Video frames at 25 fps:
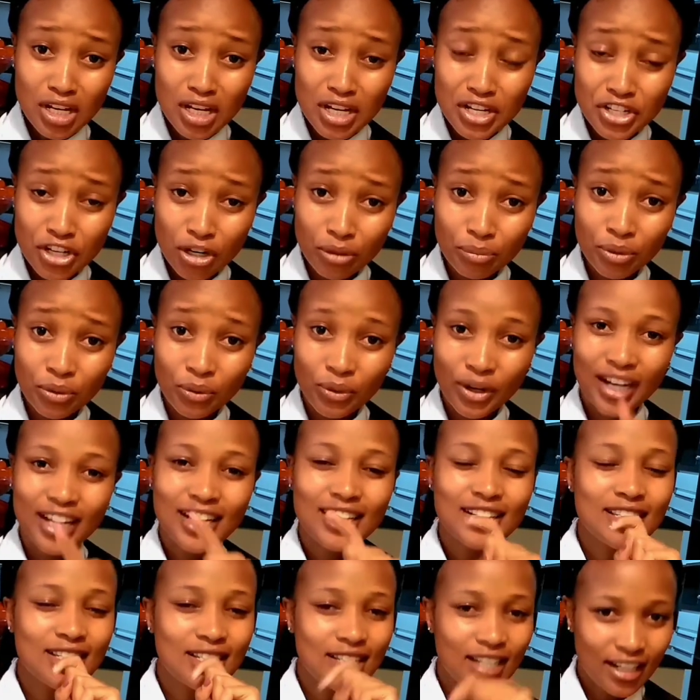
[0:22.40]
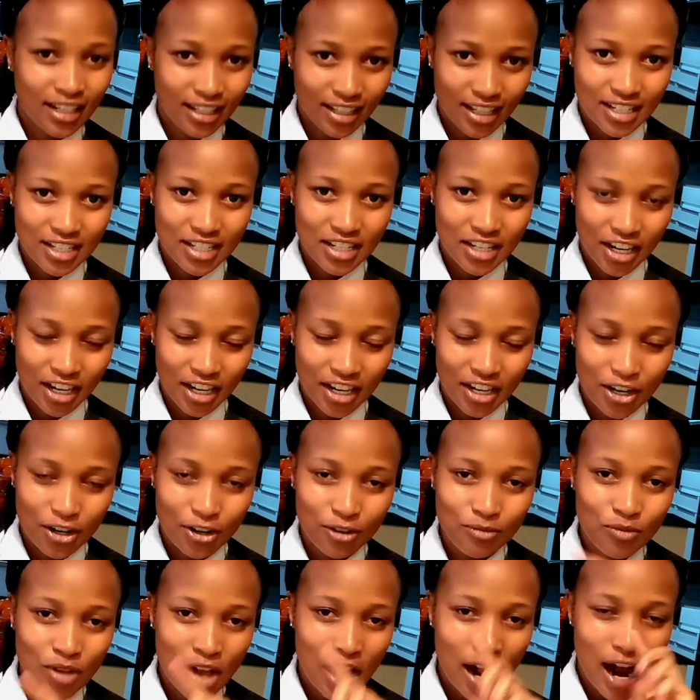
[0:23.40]
Tell me why it's 10.30 right
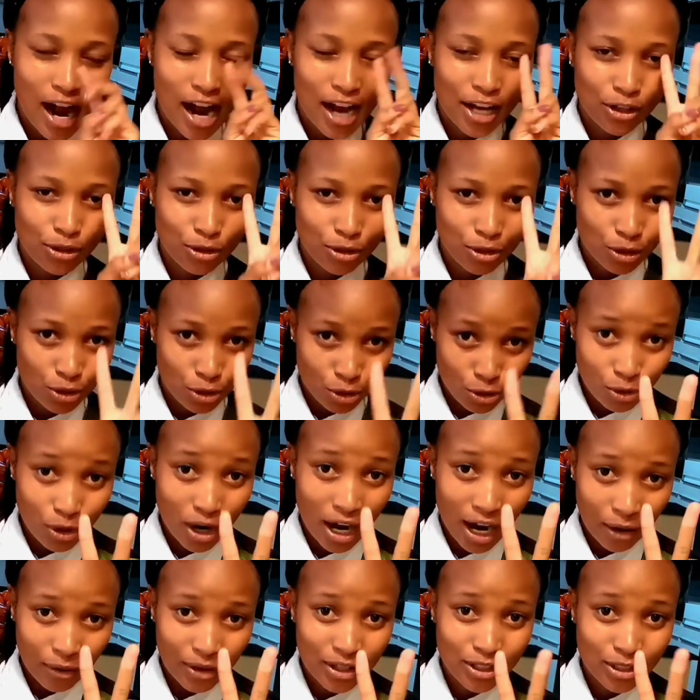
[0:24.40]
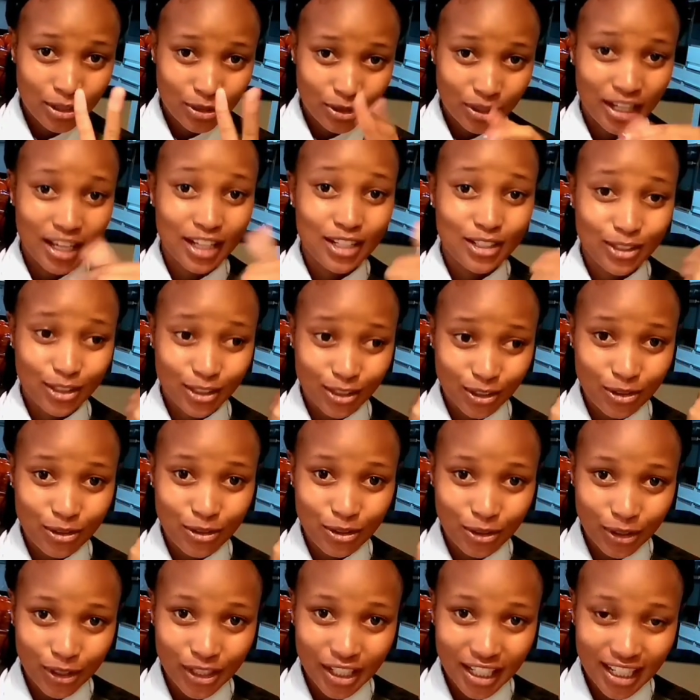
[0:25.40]
now. I used two hours to get to
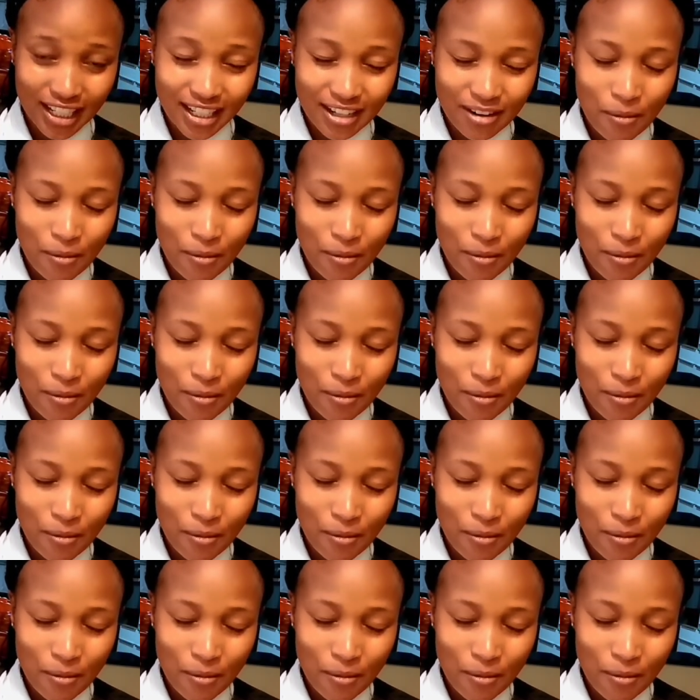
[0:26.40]
school.